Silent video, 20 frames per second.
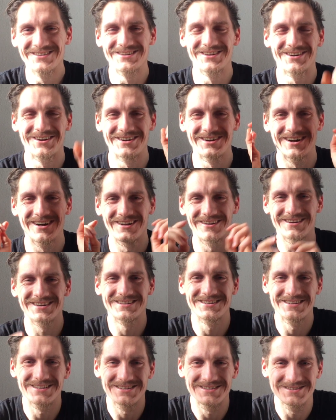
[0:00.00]
You are
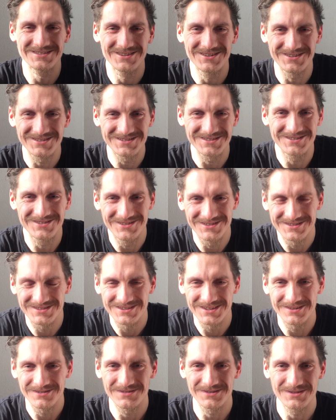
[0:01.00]
already exhausted
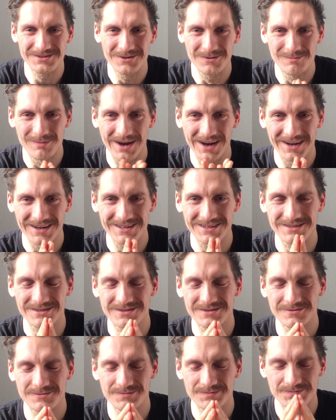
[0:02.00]
yourself in your
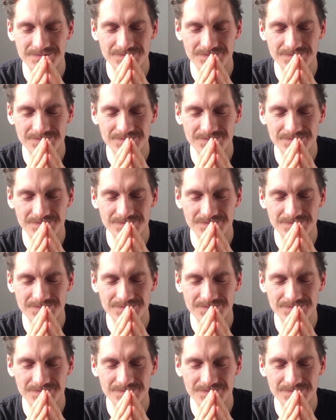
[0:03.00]
mind.